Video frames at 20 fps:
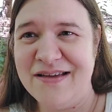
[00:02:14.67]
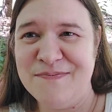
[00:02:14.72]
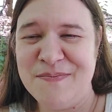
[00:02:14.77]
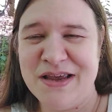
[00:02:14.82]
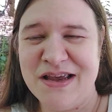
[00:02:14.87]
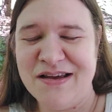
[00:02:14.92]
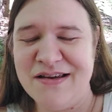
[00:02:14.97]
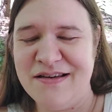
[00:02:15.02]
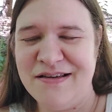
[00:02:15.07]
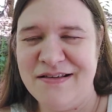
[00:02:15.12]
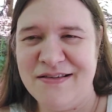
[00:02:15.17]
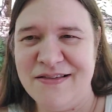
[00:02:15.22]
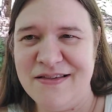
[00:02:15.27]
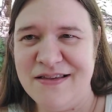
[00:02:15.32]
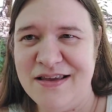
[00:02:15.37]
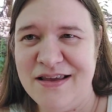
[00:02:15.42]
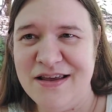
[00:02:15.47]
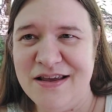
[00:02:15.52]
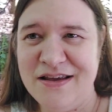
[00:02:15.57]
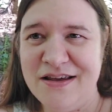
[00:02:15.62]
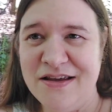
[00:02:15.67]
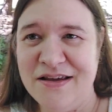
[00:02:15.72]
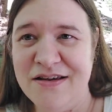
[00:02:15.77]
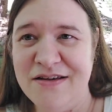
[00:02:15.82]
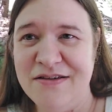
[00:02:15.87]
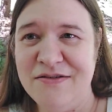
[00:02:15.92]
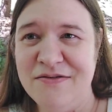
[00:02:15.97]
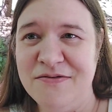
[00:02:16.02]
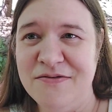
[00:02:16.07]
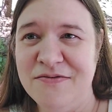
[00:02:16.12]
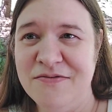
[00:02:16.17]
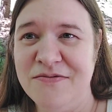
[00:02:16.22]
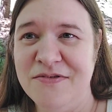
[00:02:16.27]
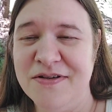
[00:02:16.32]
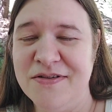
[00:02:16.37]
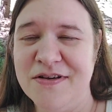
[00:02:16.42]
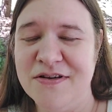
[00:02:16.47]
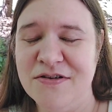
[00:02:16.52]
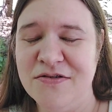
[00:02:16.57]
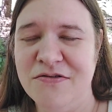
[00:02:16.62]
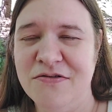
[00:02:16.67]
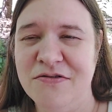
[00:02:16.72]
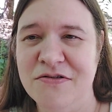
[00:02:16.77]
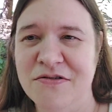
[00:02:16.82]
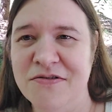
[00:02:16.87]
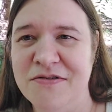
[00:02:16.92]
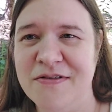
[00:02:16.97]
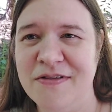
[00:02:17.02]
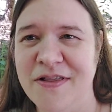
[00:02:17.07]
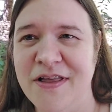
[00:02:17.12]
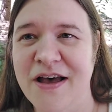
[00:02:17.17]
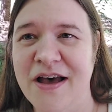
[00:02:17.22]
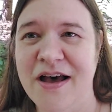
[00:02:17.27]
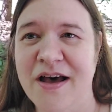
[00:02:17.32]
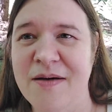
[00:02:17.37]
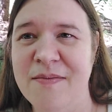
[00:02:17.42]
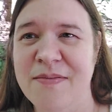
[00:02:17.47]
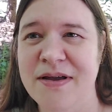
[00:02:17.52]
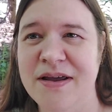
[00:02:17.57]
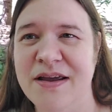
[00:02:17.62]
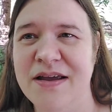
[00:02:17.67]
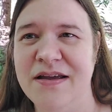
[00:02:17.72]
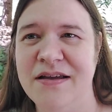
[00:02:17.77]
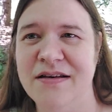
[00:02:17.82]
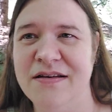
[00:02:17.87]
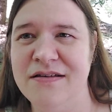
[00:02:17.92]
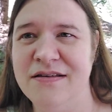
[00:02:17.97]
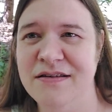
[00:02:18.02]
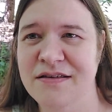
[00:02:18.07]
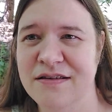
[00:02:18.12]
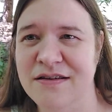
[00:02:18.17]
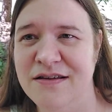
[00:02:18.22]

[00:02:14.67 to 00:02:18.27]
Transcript: because he was a total slob and